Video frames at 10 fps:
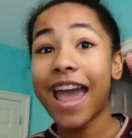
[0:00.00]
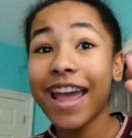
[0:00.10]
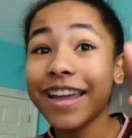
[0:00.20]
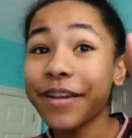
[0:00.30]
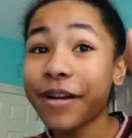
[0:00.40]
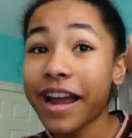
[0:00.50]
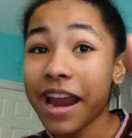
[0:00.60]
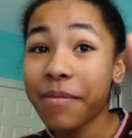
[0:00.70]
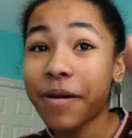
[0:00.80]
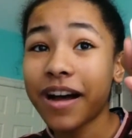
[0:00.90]
Hey, you got
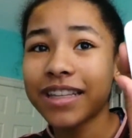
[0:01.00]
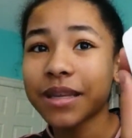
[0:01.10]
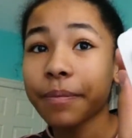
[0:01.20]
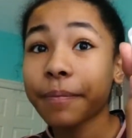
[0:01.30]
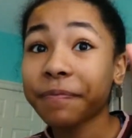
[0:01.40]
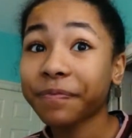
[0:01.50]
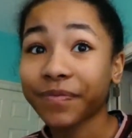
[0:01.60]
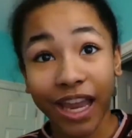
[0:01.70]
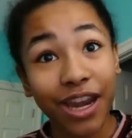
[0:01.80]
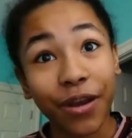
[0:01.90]
AirPods?
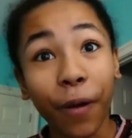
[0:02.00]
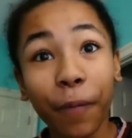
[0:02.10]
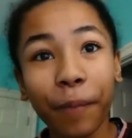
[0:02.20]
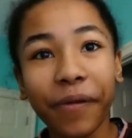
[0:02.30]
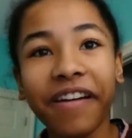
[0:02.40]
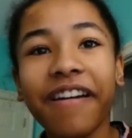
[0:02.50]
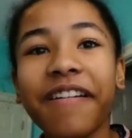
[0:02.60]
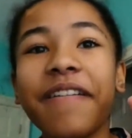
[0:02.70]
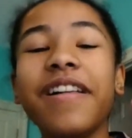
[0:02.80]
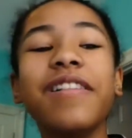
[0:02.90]
Nope.
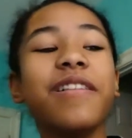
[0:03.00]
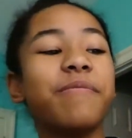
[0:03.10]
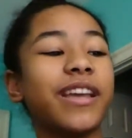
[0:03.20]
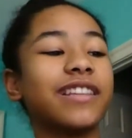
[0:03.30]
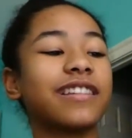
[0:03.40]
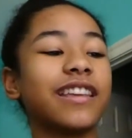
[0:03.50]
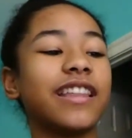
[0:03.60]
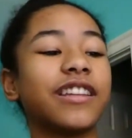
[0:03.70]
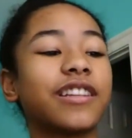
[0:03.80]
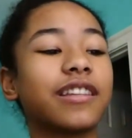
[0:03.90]
Basically,
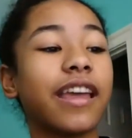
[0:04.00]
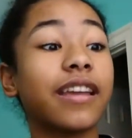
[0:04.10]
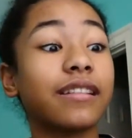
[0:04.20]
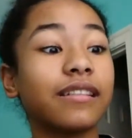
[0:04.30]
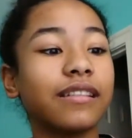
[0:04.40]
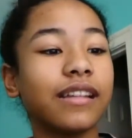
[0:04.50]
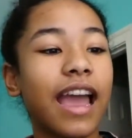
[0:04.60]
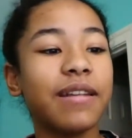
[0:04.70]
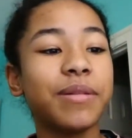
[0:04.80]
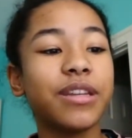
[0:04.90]
they just like
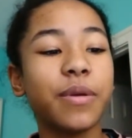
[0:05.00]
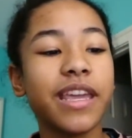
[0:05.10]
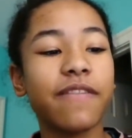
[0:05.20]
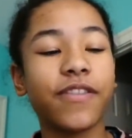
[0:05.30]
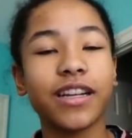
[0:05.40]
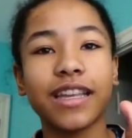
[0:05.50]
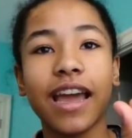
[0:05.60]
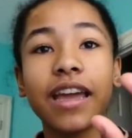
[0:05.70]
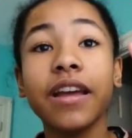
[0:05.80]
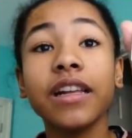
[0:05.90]
had me tweak it for a
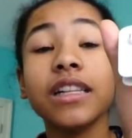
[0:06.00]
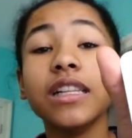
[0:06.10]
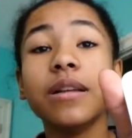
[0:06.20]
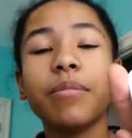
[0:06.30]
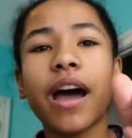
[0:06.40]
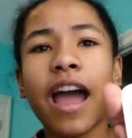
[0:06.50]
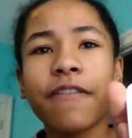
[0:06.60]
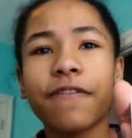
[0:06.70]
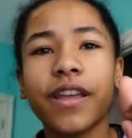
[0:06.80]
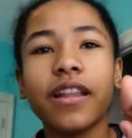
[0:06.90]
sec. But
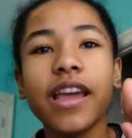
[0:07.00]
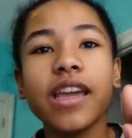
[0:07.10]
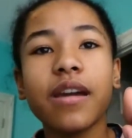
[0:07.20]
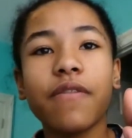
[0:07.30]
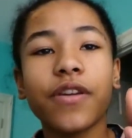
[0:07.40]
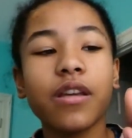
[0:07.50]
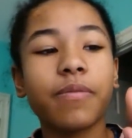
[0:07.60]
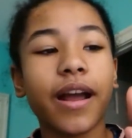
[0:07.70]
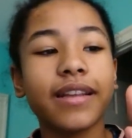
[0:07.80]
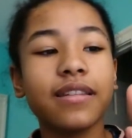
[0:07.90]
I feel like for the
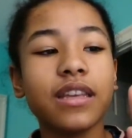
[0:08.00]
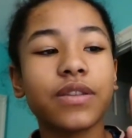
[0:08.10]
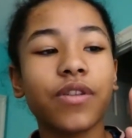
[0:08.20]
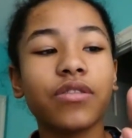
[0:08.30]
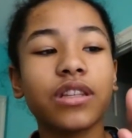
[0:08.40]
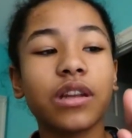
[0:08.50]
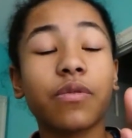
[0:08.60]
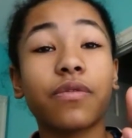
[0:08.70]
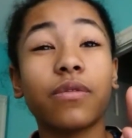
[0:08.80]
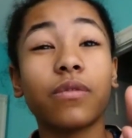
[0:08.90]
price of these phones, they're
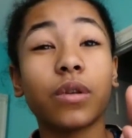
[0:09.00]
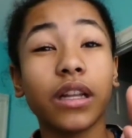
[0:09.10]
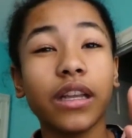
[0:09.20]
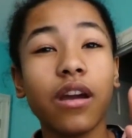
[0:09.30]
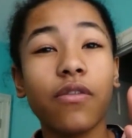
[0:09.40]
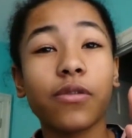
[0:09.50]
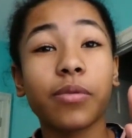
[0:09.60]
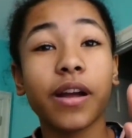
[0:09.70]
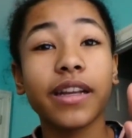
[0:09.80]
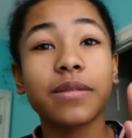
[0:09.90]
really
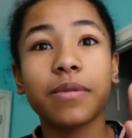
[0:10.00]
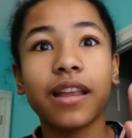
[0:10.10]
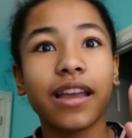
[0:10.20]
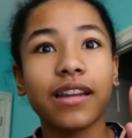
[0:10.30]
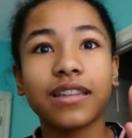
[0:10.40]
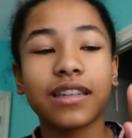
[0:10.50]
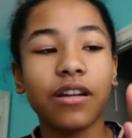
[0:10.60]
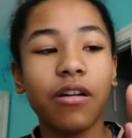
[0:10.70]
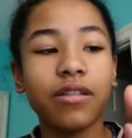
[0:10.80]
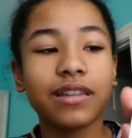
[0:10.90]
overpriced, but like I
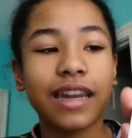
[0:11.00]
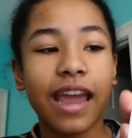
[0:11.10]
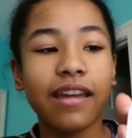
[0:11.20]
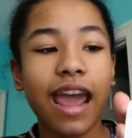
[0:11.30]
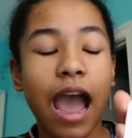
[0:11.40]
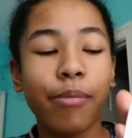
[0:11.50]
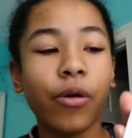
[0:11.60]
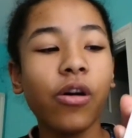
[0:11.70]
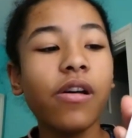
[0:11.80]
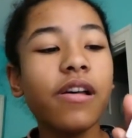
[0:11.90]
still stan
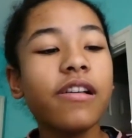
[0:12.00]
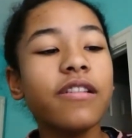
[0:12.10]
Apple.